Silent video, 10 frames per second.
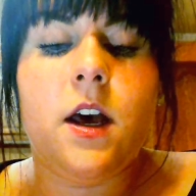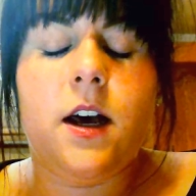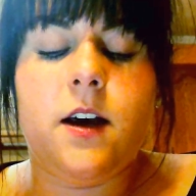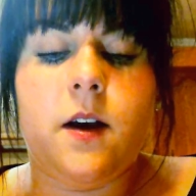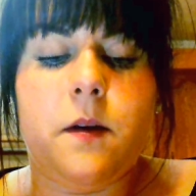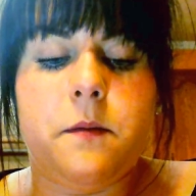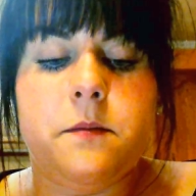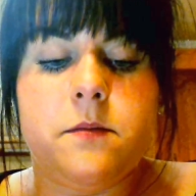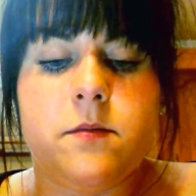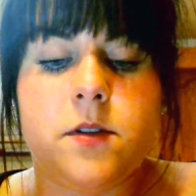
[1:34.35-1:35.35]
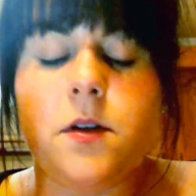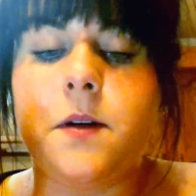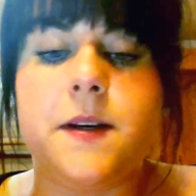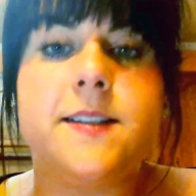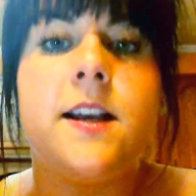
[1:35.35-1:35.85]
So
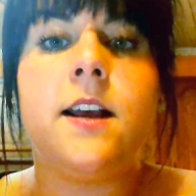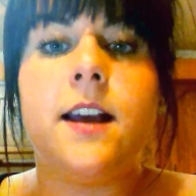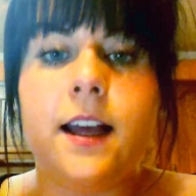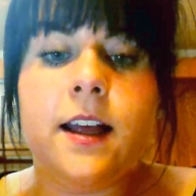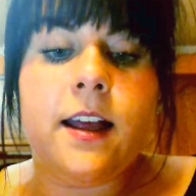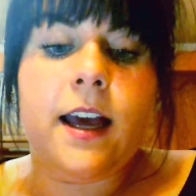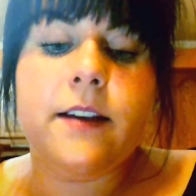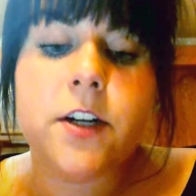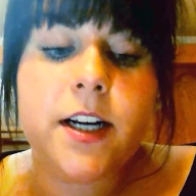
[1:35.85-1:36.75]
anyways, after